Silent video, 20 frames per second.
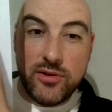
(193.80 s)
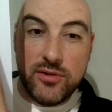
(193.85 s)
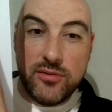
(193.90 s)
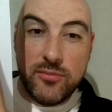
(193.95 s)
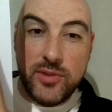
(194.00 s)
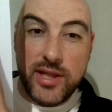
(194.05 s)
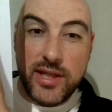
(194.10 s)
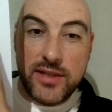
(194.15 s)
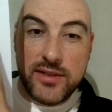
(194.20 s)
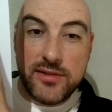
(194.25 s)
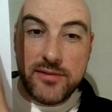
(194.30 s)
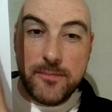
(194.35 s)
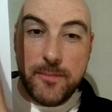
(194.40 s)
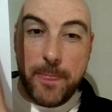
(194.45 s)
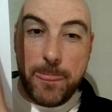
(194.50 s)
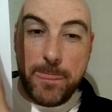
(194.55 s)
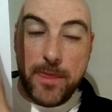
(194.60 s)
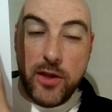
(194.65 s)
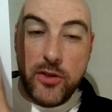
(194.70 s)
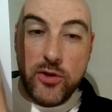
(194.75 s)
we had
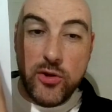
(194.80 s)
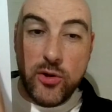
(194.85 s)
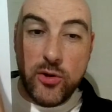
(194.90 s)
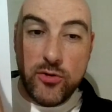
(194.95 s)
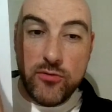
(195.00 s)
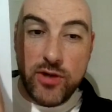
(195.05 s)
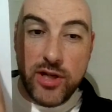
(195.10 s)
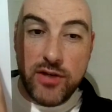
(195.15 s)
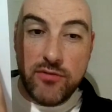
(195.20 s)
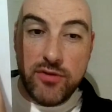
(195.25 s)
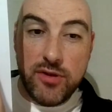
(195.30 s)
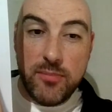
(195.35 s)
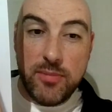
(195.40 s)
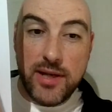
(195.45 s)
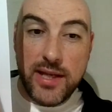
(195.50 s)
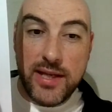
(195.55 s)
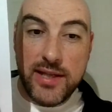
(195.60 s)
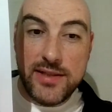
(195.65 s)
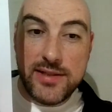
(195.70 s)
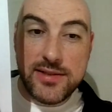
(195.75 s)
a non-runner and a
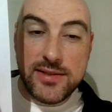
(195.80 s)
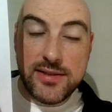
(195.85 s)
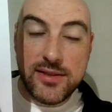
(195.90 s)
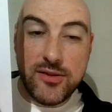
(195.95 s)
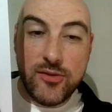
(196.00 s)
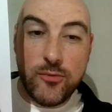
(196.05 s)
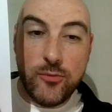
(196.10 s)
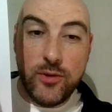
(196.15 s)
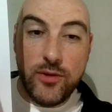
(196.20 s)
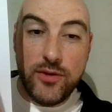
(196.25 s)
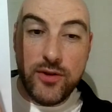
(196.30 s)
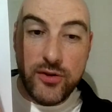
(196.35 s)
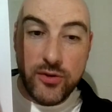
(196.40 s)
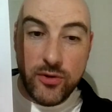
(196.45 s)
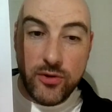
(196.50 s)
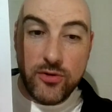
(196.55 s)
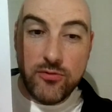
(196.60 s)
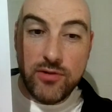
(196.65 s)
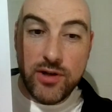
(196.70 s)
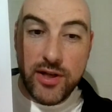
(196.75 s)
place with a
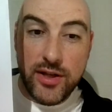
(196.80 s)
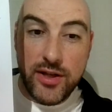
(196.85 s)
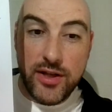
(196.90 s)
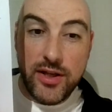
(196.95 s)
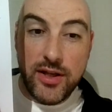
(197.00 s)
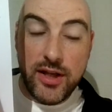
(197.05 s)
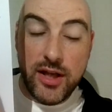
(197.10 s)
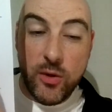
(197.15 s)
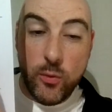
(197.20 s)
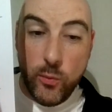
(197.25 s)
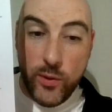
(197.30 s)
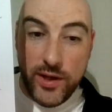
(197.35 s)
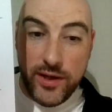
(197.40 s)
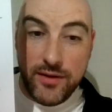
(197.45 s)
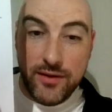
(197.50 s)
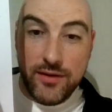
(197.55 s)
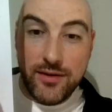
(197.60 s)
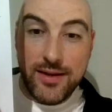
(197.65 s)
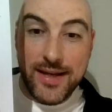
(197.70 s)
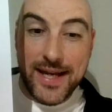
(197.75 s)
non-runner, a
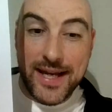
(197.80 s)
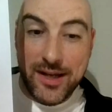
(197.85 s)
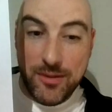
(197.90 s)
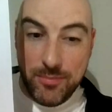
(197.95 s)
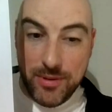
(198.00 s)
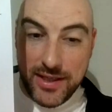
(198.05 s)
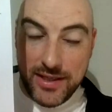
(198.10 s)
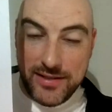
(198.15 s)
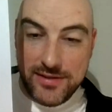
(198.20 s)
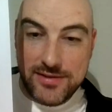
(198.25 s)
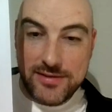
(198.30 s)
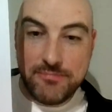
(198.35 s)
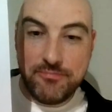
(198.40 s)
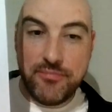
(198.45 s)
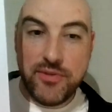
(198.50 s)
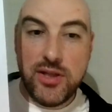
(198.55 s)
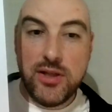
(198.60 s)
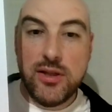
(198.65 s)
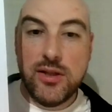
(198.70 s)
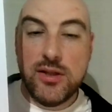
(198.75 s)
winner and a place.
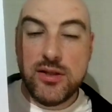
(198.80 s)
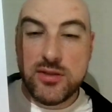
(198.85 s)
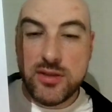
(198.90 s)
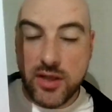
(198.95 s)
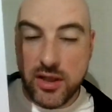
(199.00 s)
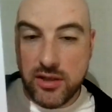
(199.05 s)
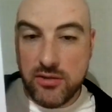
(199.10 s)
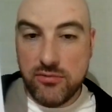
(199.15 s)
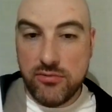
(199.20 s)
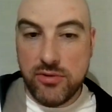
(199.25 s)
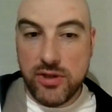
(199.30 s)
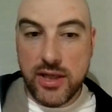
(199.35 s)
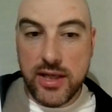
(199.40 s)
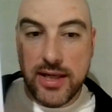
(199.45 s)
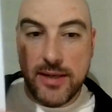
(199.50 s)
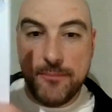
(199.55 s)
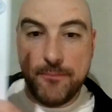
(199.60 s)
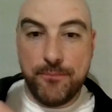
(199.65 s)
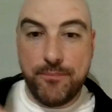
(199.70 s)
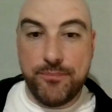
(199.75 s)
So
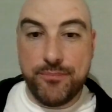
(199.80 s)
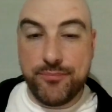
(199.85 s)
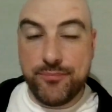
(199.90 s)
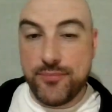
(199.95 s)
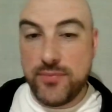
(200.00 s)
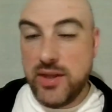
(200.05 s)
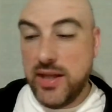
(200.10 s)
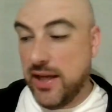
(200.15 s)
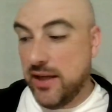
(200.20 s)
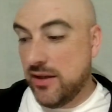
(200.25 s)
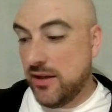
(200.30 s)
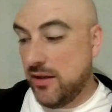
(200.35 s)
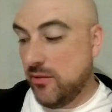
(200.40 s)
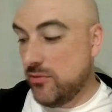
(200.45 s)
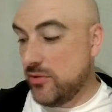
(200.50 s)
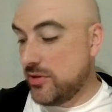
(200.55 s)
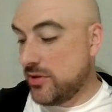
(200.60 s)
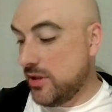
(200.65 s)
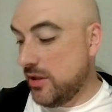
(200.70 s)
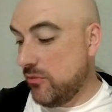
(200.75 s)
it
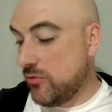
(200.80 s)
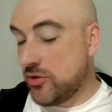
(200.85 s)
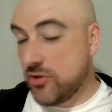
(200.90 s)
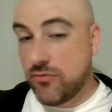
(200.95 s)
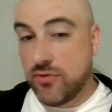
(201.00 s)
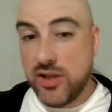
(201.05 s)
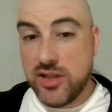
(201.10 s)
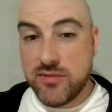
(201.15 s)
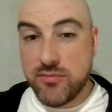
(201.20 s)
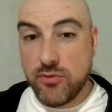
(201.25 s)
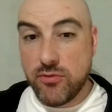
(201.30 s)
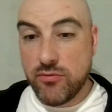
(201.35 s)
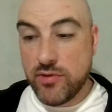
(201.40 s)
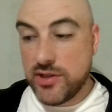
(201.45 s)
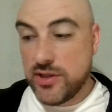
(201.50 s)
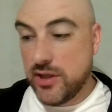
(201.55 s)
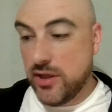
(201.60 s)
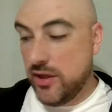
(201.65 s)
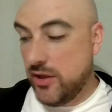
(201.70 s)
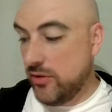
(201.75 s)
was a reasonable
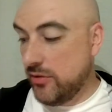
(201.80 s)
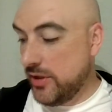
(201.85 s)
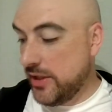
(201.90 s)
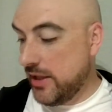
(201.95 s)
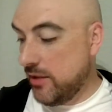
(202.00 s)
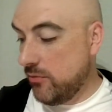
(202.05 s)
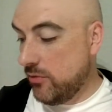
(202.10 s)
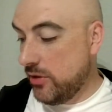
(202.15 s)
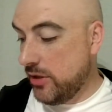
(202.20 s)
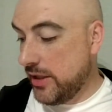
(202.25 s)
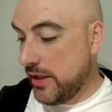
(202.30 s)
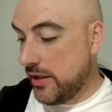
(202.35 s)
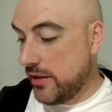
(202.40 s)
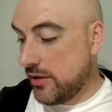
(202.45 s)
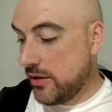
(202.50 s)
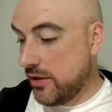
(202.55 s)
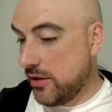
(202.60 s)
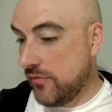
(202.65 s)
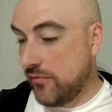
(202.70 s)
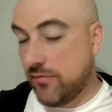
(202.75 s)
return on that one, and that
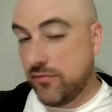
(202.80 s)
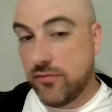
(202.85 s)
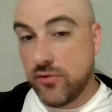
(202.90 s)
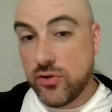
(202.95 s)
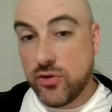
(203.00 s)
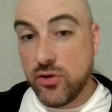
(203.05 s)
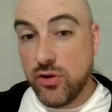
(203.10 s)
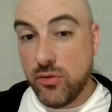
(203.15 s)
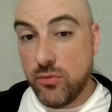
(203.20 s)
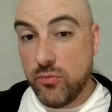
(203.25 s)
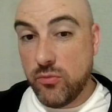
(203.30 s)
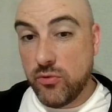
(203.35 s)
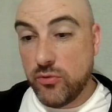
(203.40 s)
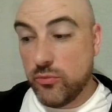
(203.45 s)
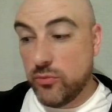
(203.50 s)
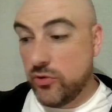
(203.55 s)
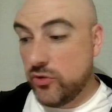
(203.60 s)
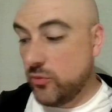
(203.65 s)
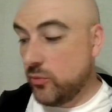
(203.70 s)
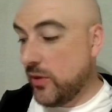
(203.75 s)
kind
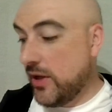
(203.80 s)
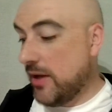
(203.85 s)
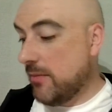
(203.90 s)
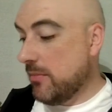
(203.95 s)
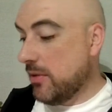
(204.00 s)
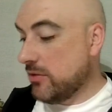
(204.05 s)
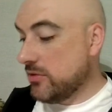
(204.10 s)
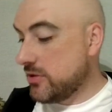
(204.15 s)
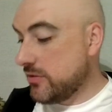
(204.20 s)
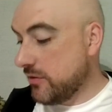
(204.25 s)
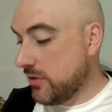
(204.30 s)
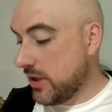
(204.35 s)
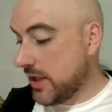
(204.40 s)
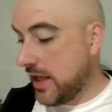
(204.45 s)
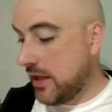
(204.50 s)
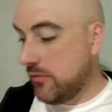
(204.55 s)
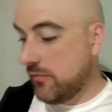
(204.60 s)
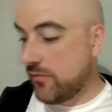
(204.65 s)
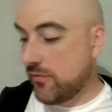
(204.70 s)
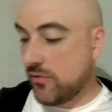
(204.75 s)
of was where most of our
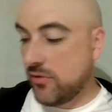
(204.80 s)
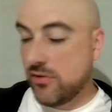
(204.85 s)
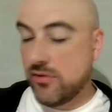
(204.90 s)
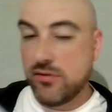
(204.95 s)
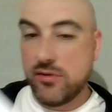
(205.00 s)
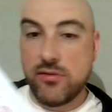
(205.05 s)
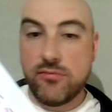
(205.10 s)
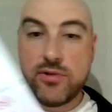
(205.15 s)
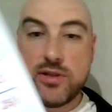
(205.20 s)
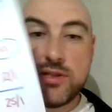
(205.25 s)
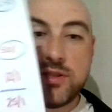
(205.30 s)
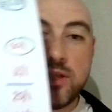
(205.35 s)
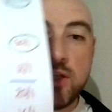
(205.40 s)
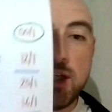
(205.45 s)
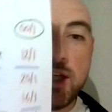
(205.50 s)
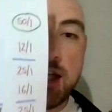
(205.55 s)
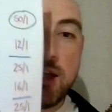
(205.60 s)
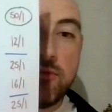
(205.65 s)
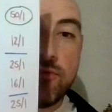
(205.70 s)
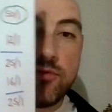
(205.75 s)
return
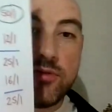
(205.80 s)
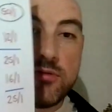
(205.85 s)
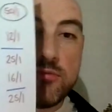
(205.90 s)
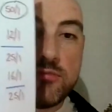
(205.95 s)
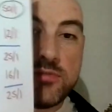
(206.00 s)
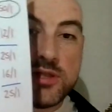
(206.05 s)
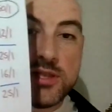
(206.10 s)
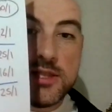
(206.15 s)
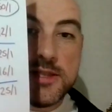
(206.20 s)
came from.